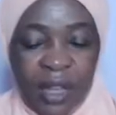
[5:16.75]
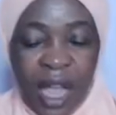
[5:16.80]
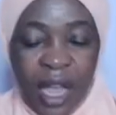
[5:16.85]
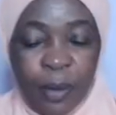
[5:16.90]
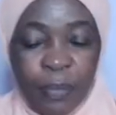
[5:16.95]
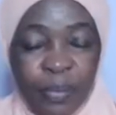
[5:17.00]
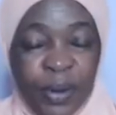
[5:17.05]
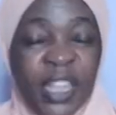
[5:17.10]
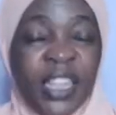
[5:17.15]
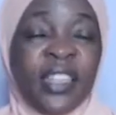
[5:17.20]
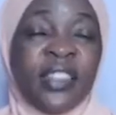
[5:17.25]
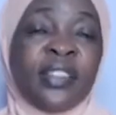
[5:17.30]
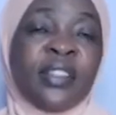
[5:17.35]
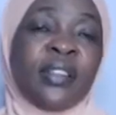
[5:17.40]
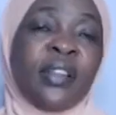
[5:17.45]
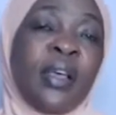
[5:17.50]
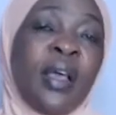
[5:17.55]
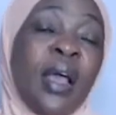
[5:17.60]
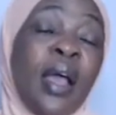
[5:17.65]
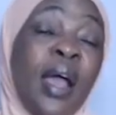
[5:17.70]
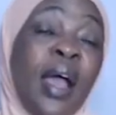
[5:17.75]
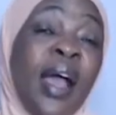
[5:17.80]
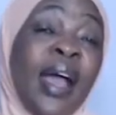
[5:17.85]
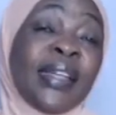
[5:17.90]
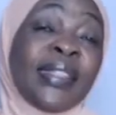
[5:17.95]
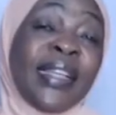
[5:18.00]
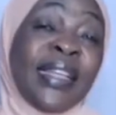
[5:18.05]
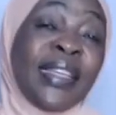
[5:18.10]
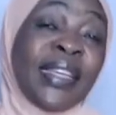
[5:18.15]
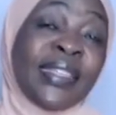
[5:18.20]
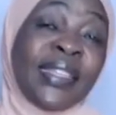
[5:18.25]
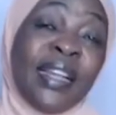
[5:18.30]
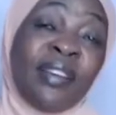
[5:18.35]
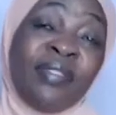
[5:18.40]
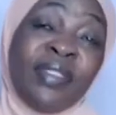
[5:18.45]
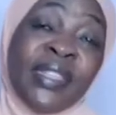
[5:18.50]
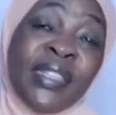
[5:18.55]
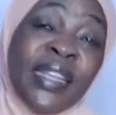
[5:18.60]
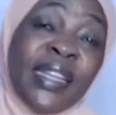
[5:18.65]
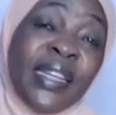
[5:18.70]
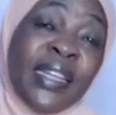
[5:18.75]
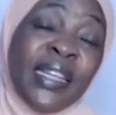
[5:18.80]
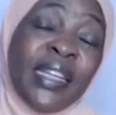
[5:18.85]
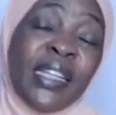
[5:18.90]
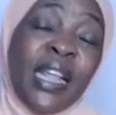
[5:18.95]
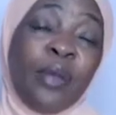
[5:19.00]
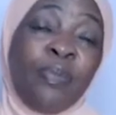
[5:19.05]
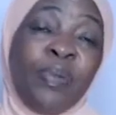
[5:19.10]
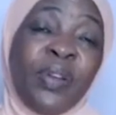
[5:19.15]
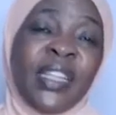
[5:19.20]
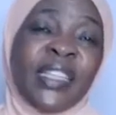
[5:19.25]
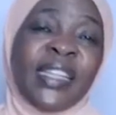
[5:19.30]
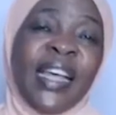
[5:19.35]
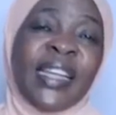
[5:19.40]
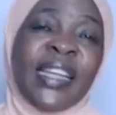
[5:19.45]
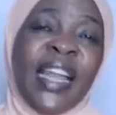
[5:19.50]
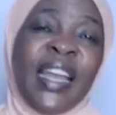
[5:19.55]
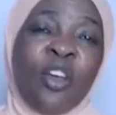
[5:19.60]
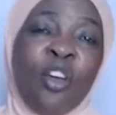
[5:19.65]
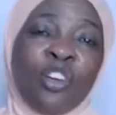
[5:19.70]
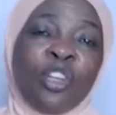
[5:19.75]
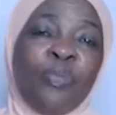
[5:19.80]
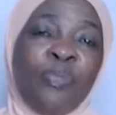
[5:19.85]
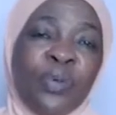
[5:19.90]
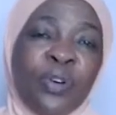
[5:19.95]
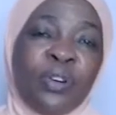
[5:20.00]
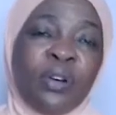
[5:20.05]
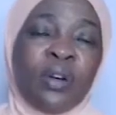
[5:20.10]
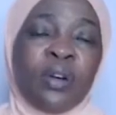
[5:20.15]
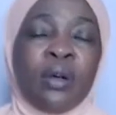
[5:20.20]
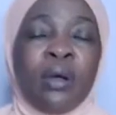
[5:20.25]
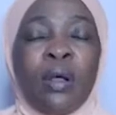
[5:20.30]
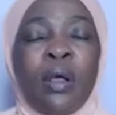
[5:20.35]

And please, I suggested recently that please get a notebook